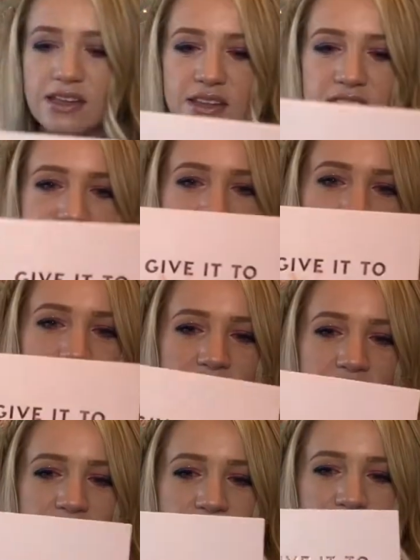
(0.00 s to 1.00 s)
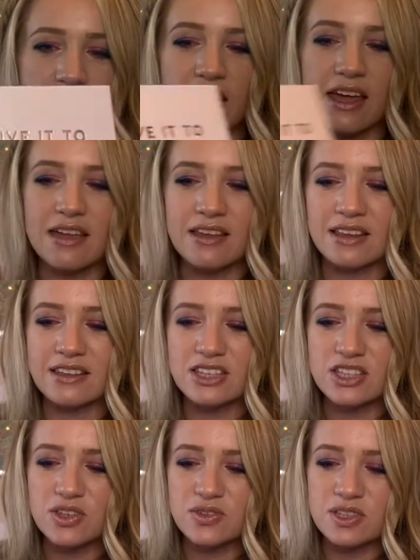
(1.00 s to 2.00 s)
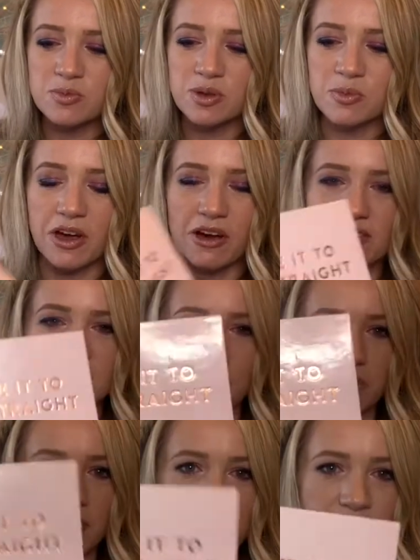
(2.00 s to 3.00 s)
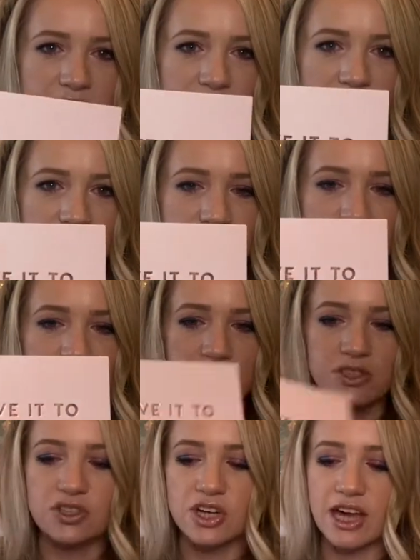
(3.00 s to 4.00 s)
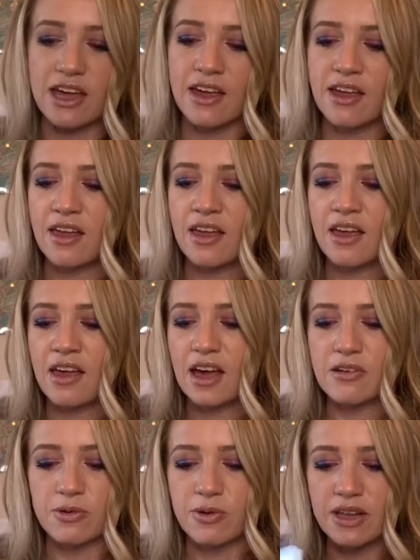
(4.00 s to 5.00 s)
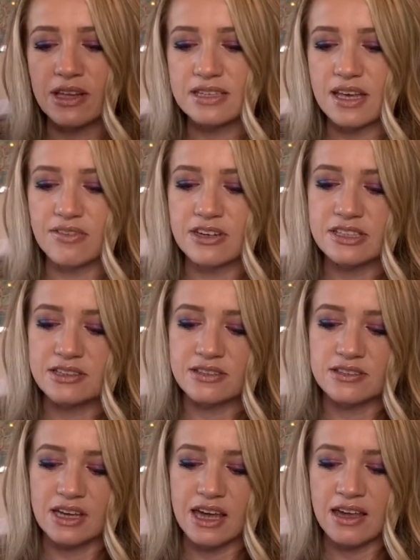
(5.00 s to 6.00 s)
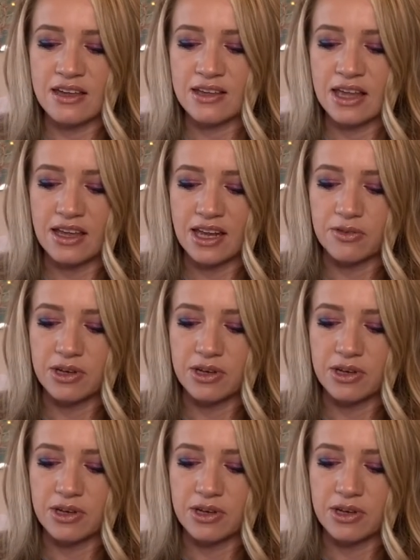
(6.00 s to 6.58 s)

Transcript: this one, this used to be my all-time favorite. They give it to me straight. I would wear this every single day, and I would